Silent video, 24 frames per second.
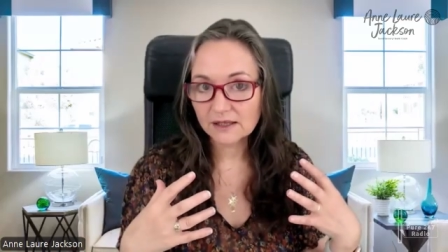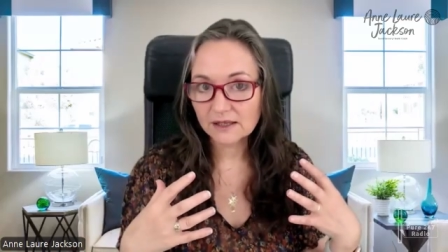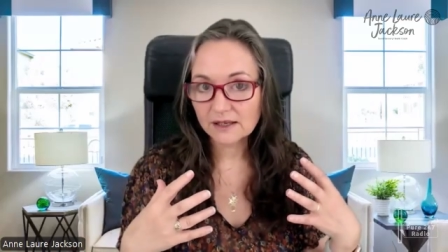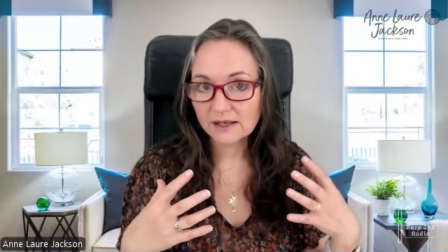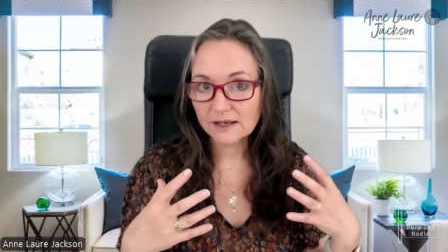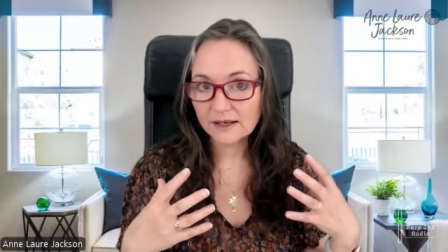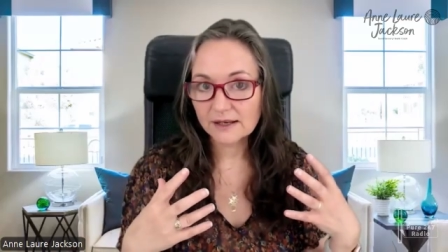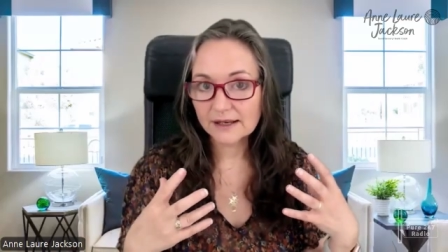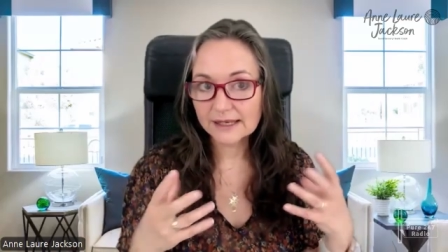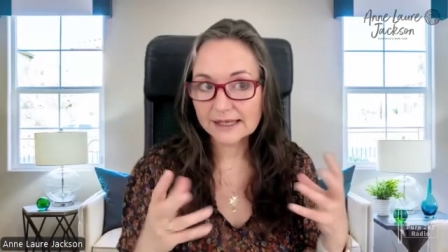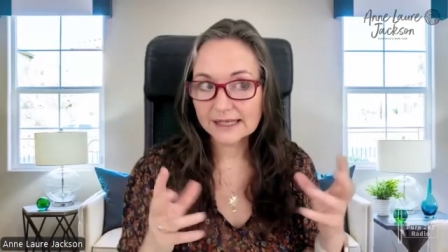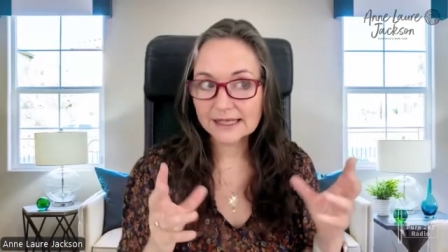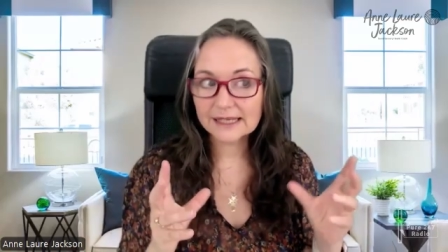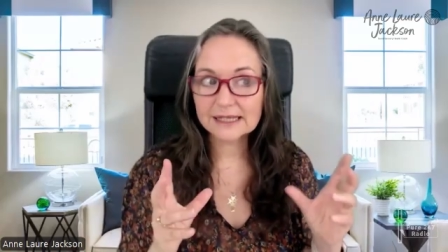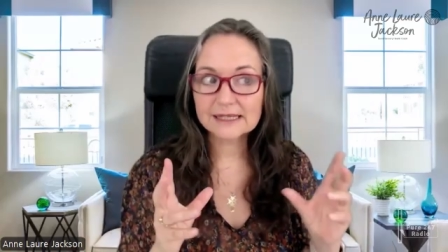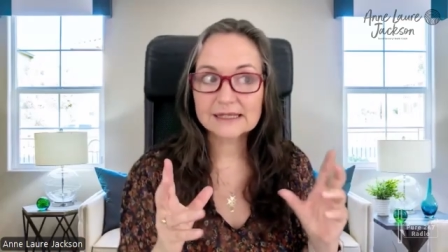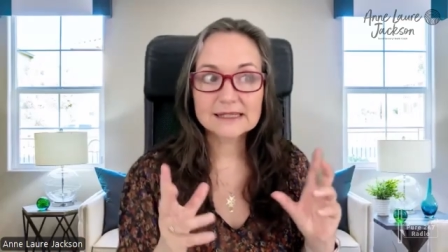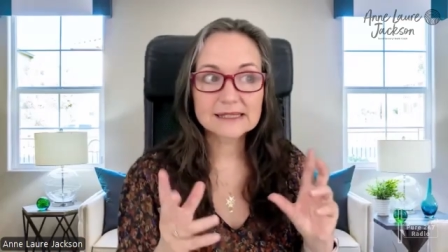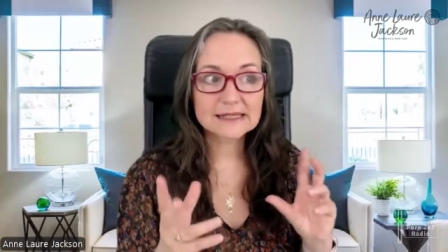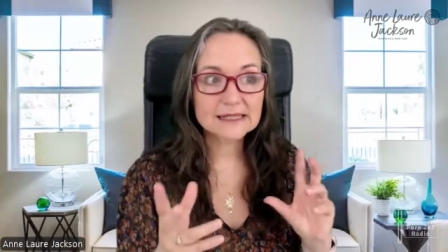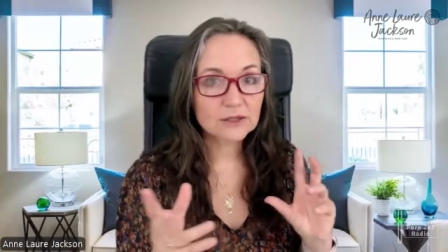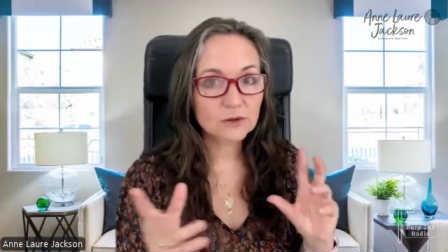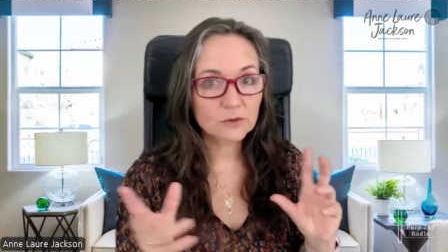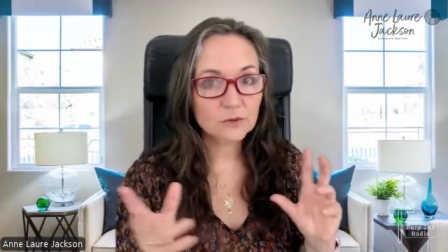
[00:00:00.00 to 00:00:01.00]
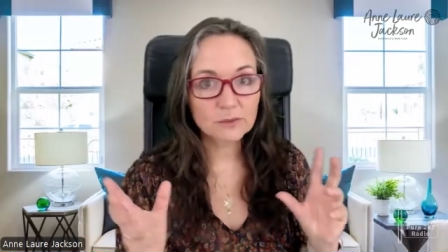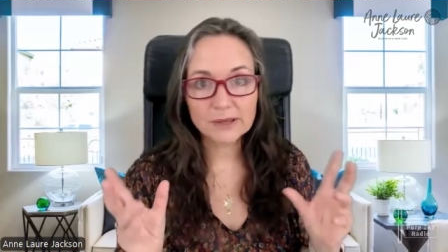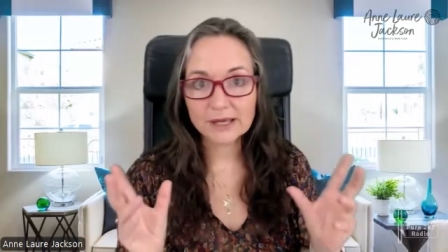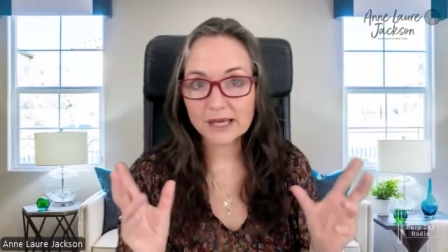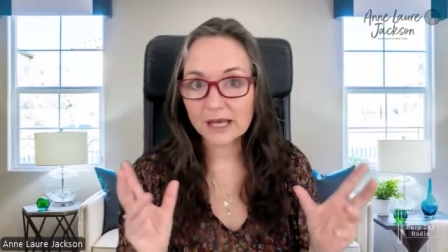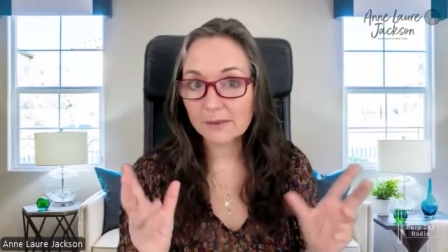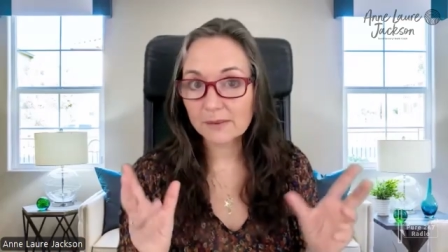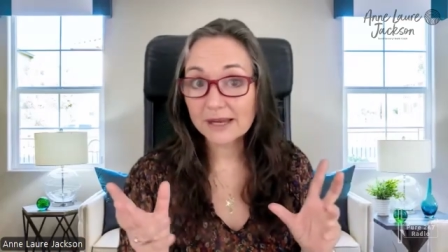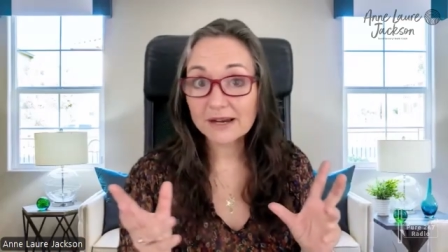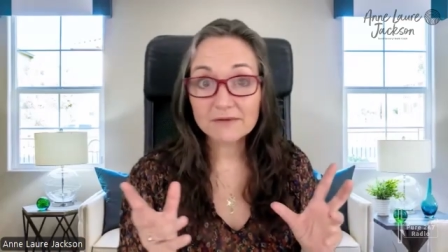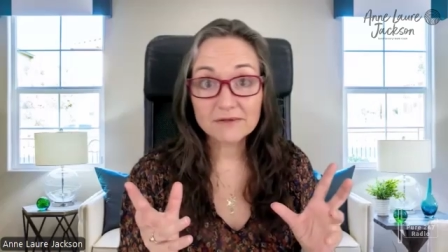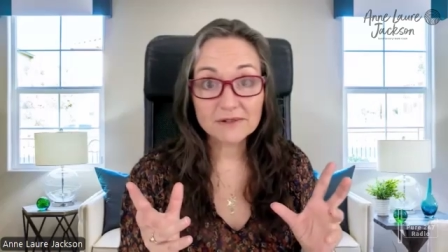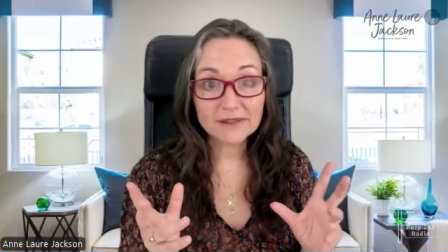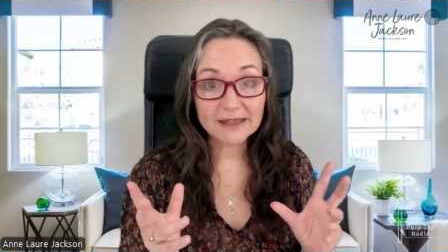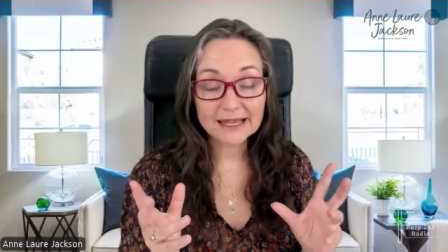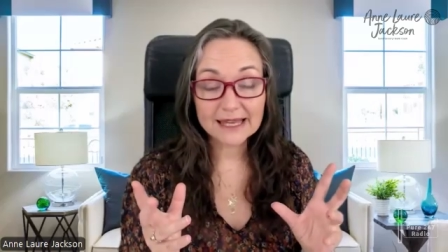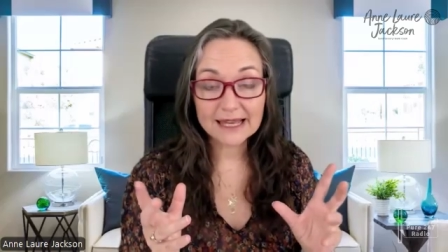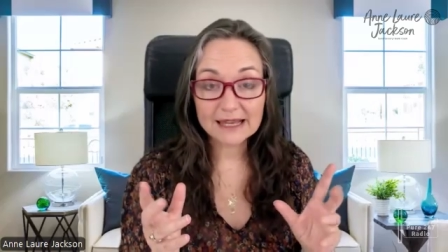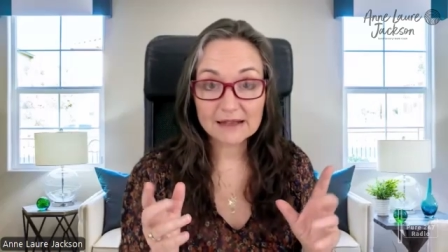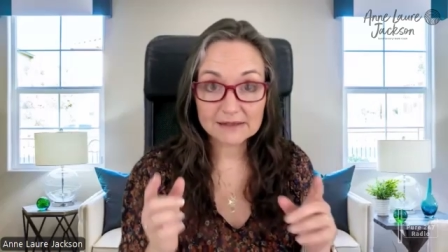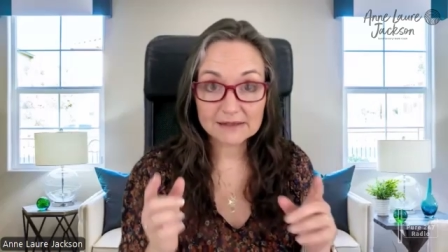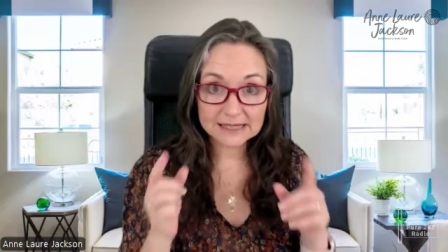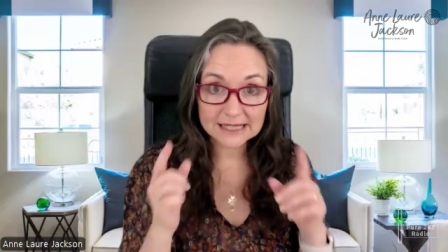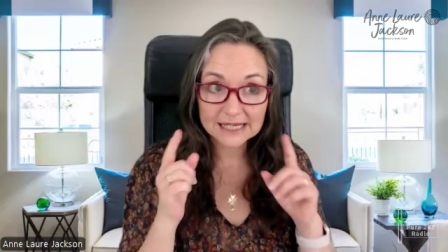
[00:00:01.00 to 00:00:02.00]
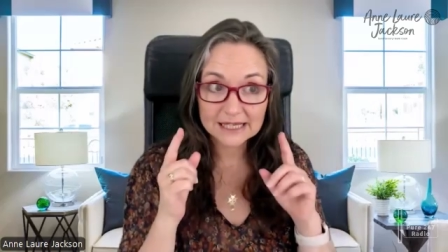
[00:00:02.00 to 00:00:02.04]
It can still pick up everything else,